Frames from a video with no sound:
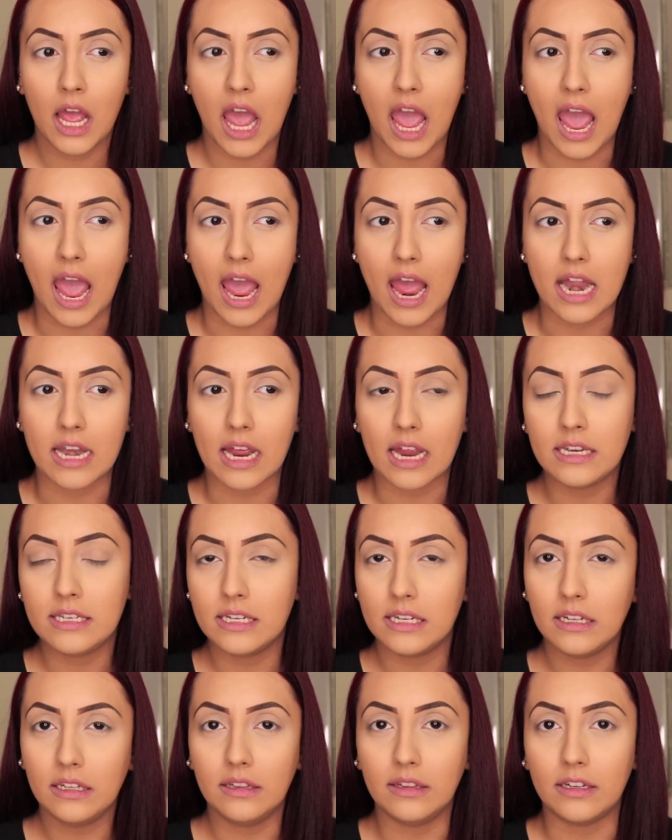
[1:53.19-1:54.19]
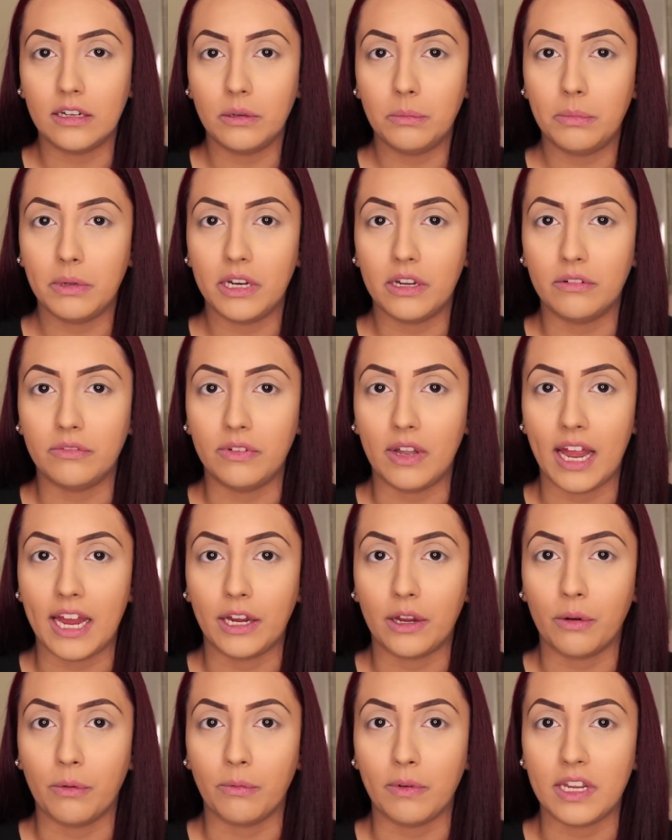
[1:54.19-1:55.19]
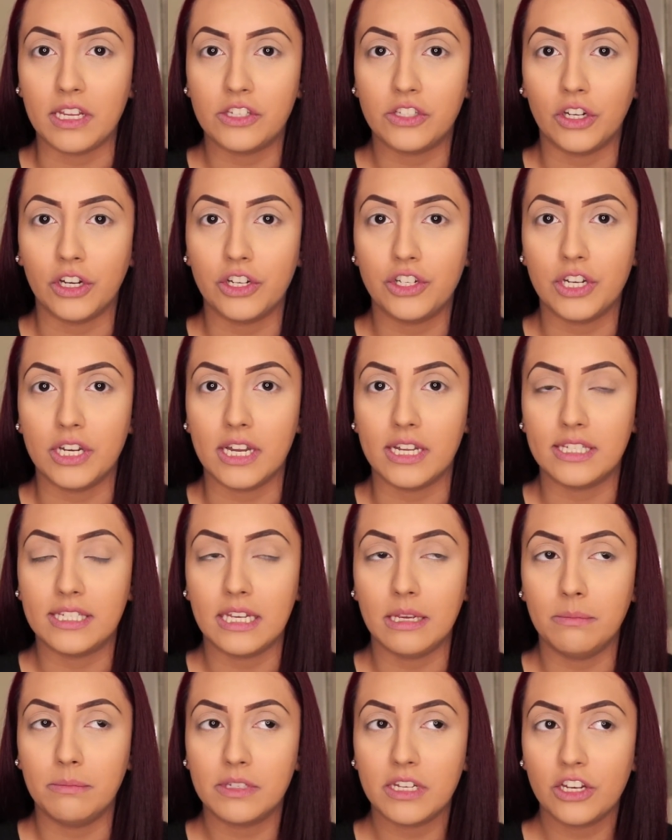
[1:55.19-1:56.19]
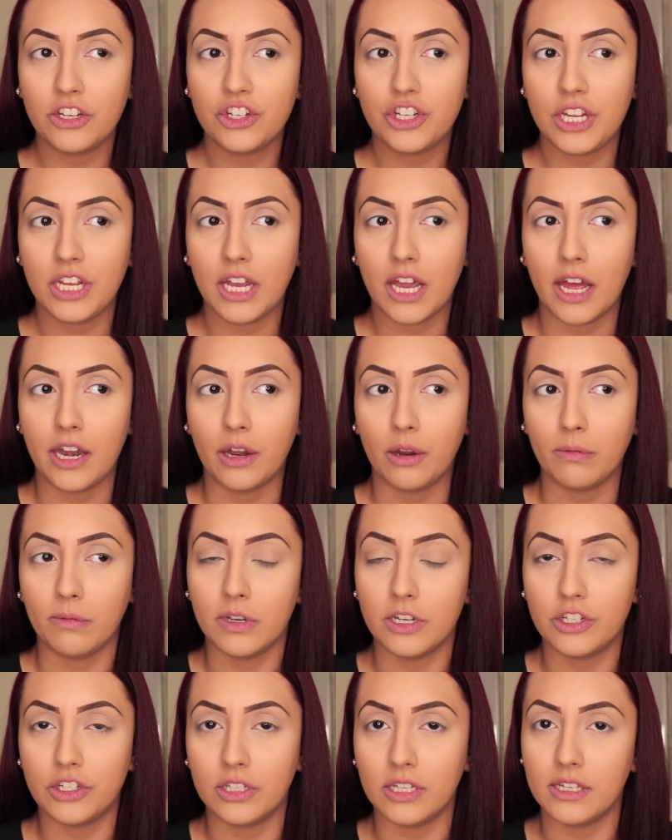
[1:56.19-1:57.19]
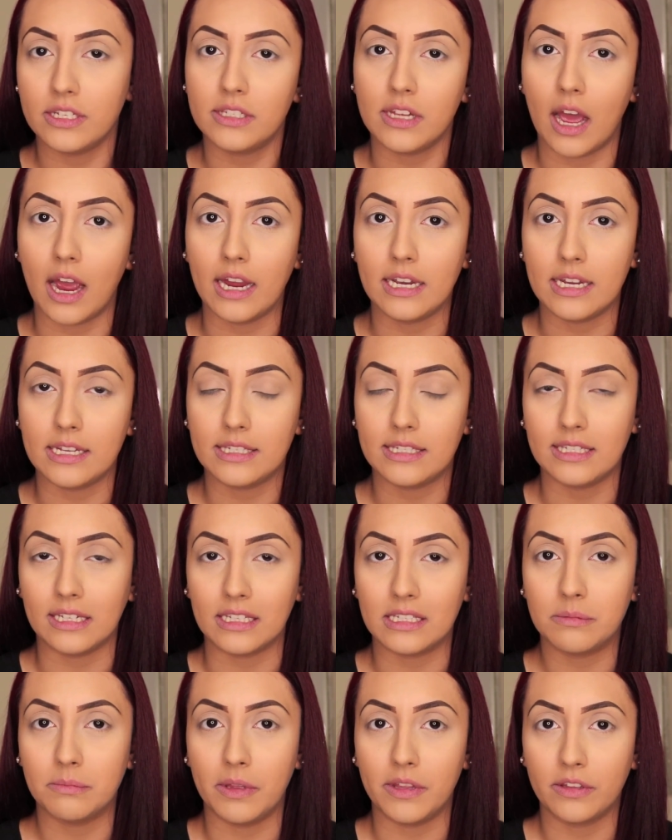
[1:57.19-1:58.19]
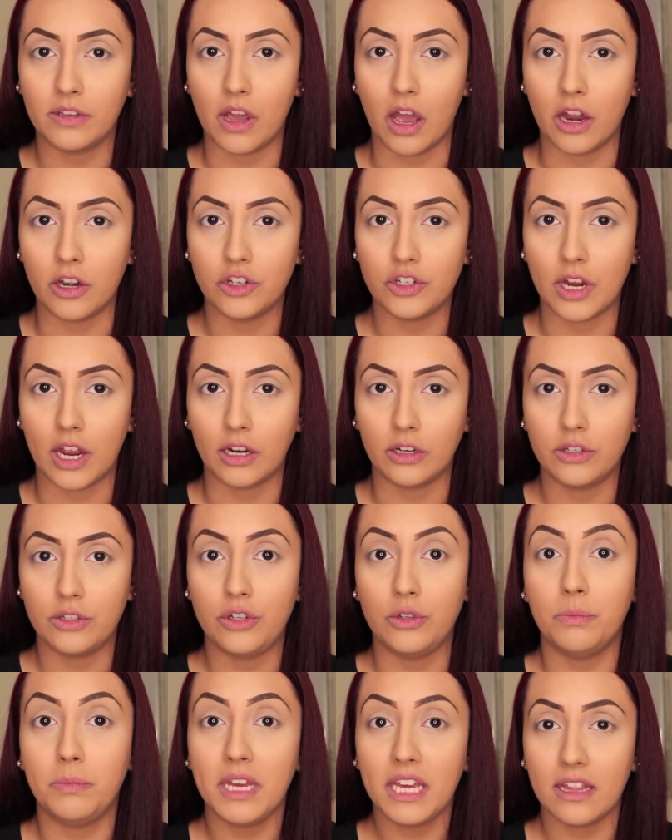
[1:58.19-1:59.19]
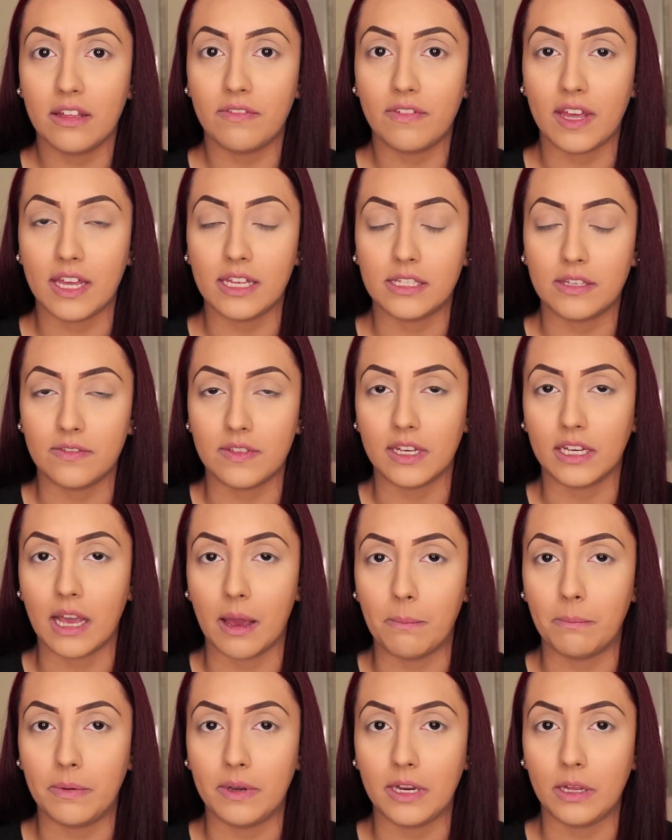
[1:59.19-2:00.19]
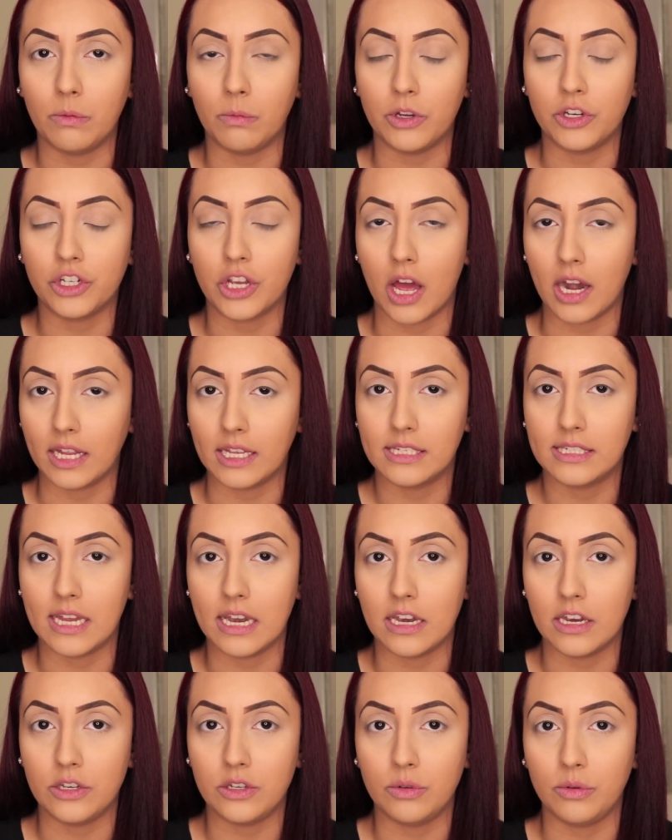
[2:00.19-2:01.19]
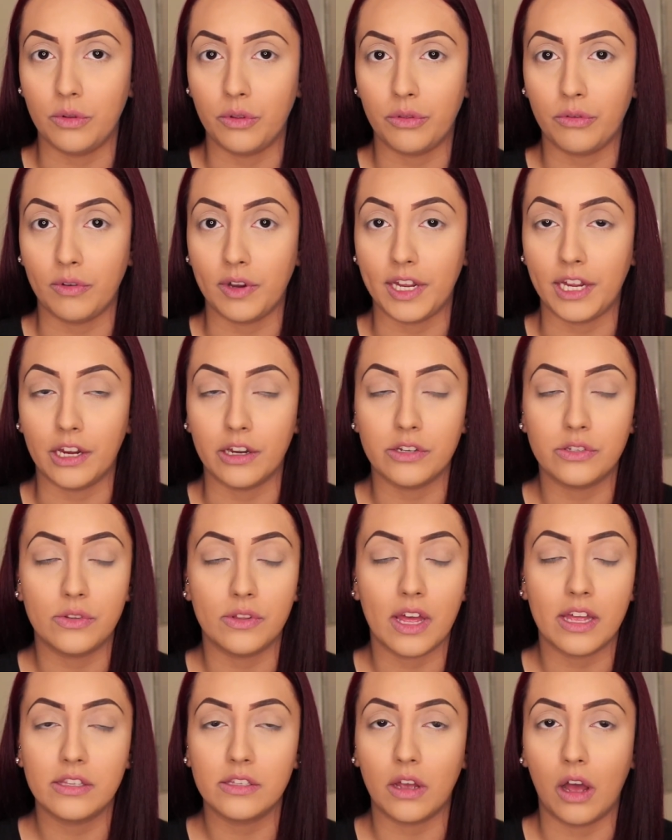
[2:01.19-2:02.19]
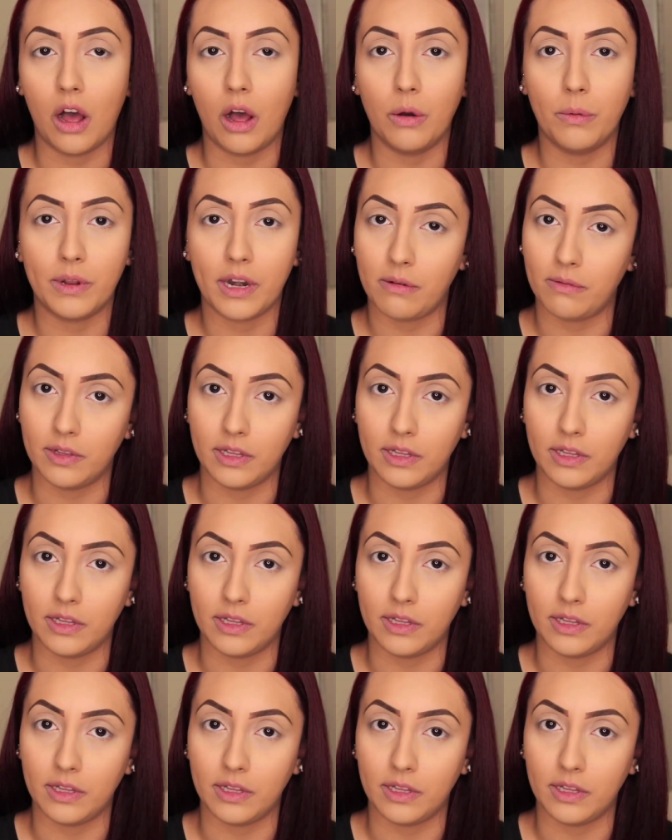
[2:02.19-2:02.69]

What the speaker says: And I did a little bit of like research and it seems like she had originally signed a 6-month contract to be the face of the company, which got extended to 3 years. So that's all what I